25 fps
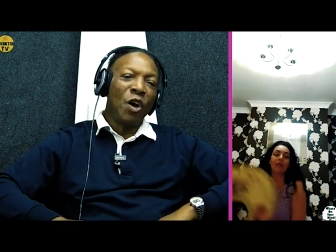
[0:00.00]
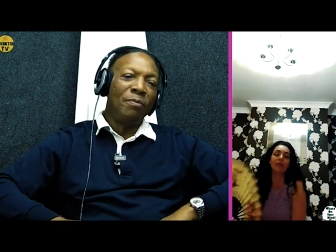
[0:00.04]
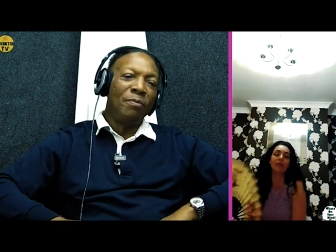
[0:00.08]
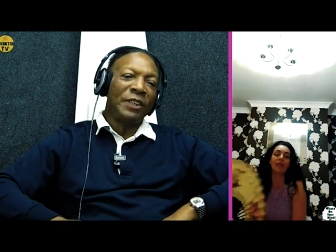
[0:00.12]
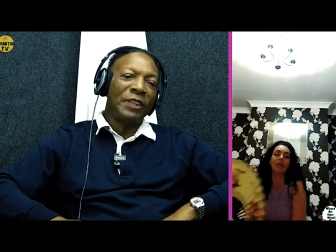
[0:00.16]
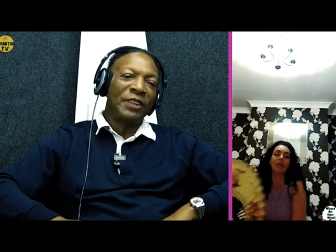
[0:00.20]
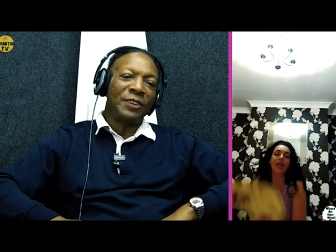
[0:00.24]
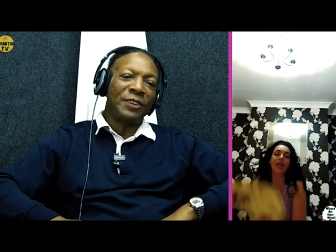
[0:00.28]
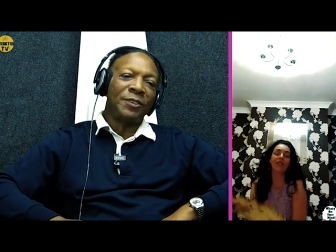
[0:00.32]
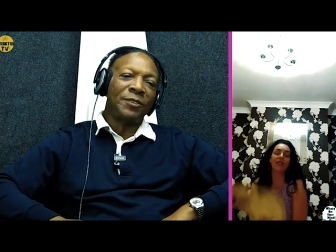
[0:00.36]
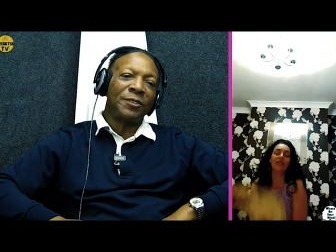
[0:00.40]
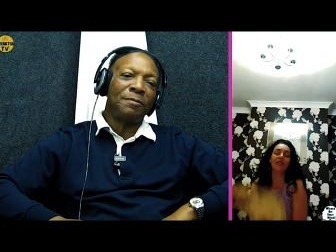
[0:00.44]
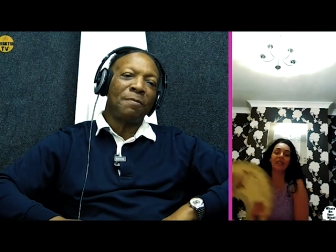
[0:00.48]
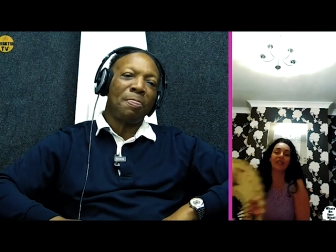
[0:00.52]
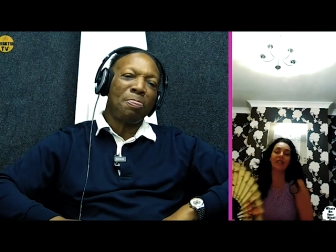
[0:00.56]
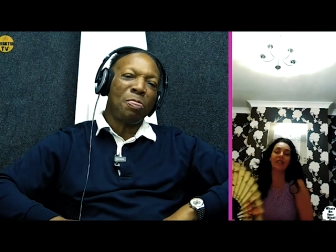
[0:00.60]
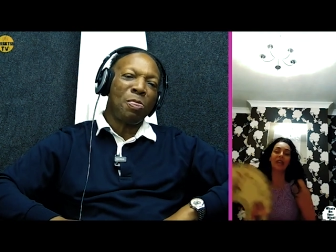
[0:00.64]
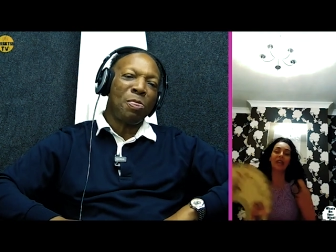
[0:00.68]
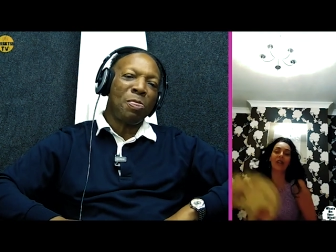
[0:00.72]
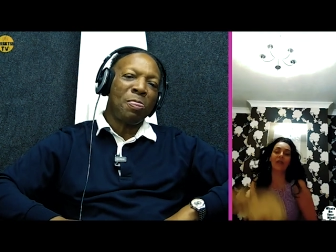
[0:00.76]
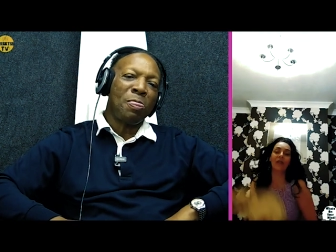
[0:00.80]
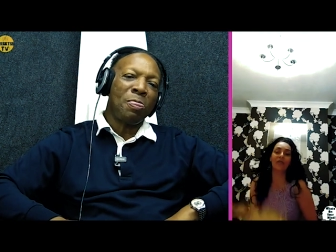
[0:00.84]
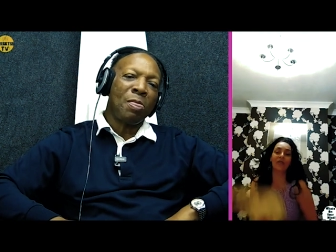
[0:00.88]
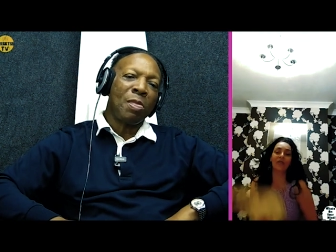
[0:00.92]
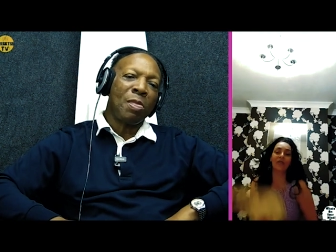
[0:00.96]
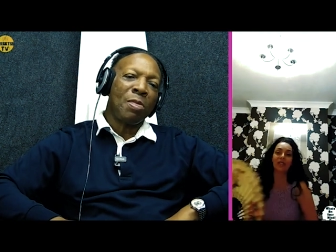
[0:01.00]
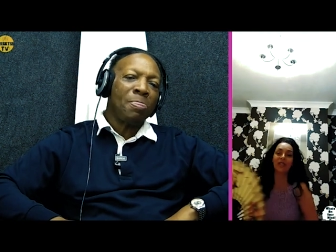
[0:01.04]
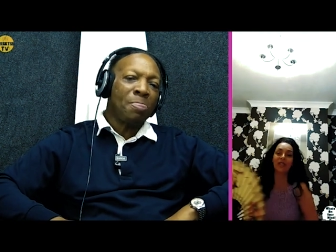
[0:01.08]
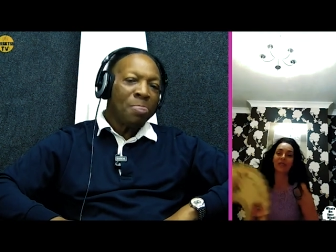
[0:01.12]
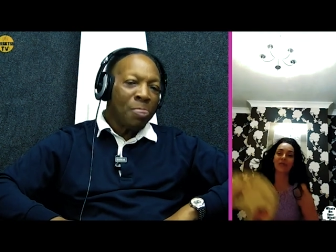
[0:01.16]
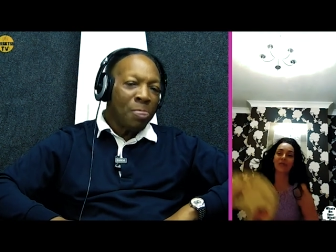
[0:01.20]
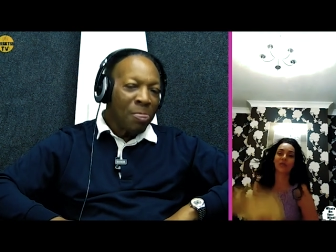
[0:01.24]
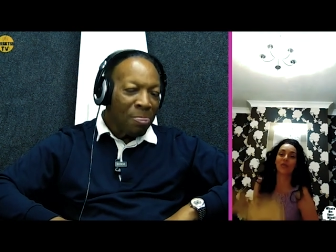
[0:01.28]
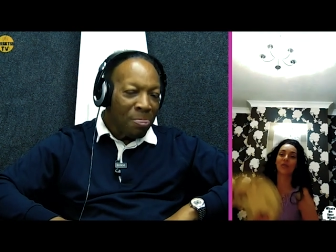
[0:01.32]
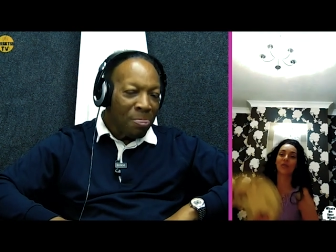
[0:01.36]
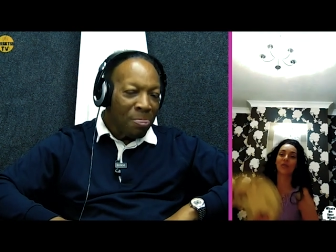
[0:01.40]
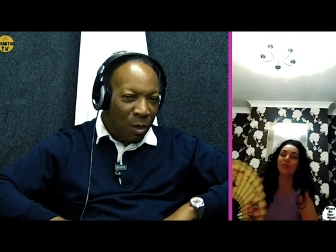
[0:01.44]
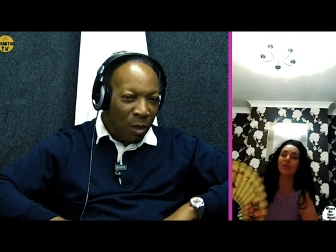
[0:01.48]
Actually, I was uh,
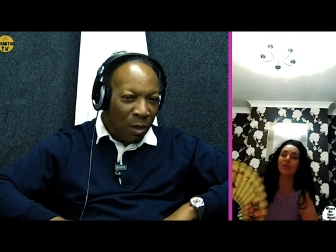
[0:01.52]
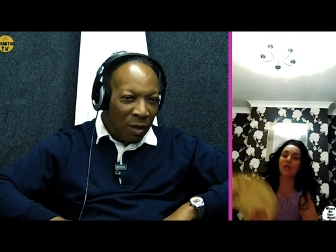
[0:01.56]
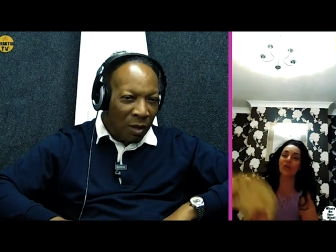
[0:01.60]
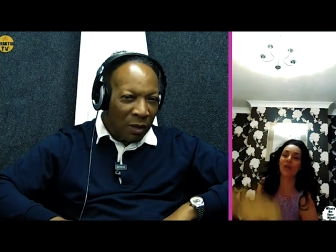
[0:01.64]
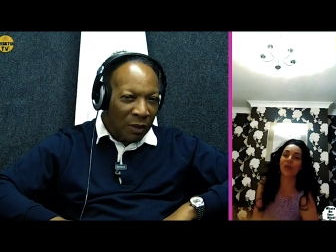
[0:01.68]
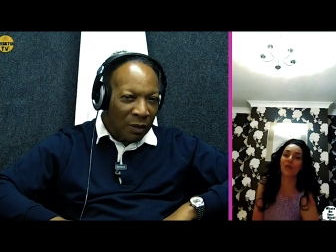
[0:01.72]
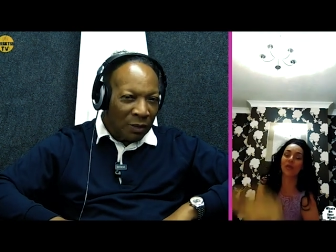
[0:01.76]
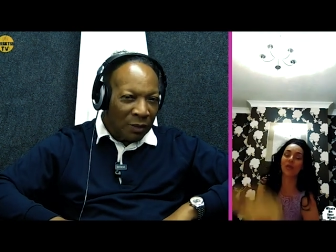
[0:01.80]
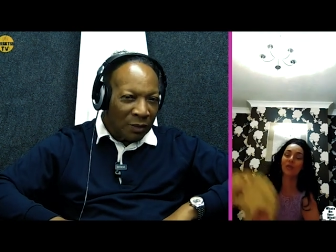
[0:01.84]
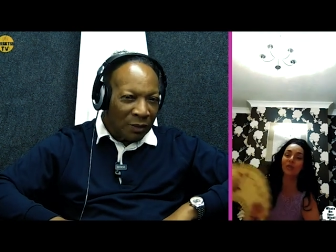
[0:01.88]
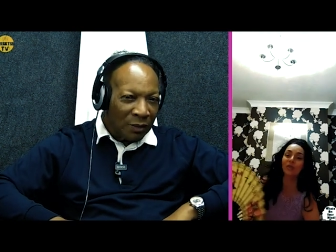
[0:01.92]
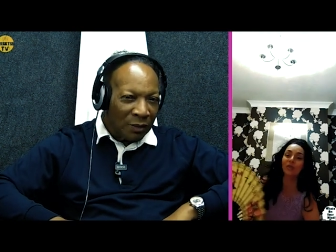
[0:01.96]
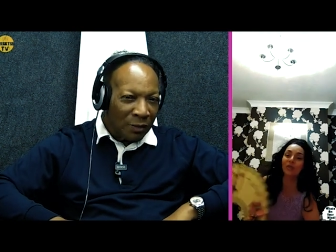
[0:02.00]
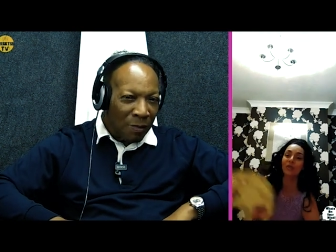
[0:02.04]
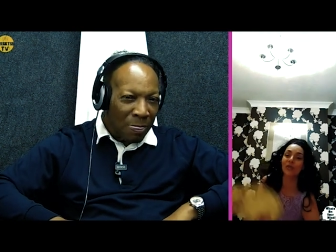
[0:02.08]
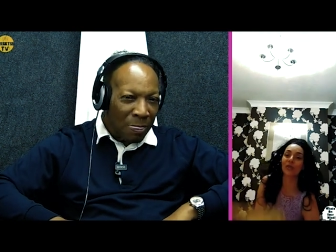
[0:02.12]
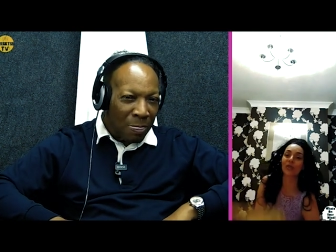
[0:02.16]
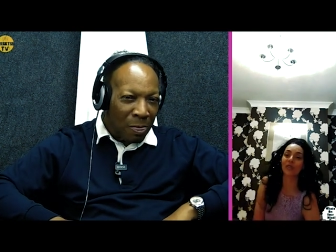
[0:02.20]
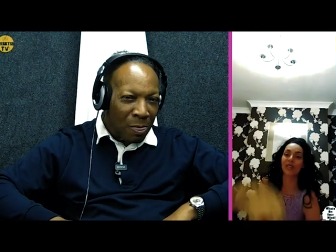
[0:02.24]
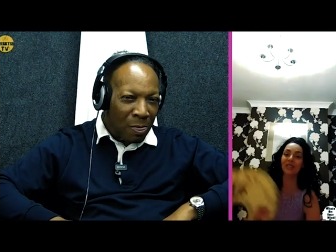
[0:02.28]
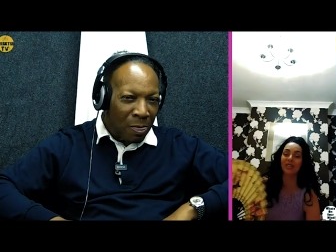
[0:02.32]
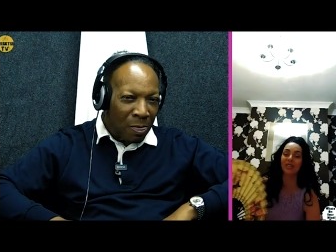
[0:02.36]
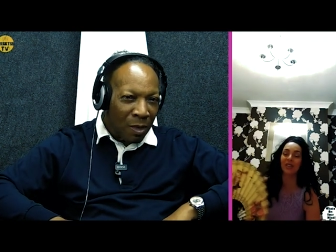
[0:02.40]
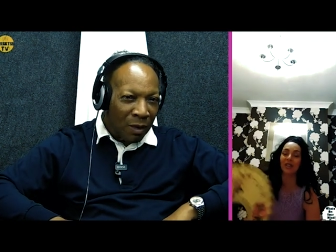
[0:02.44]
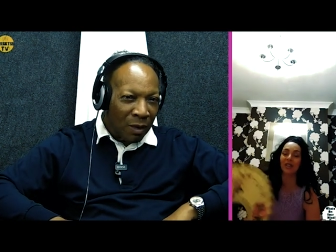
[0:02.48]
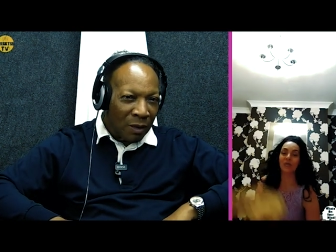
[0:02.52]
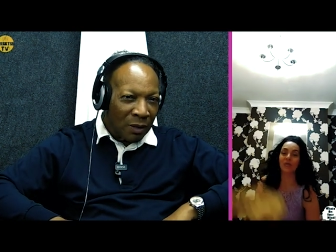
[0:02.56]
going to. Uh, I was.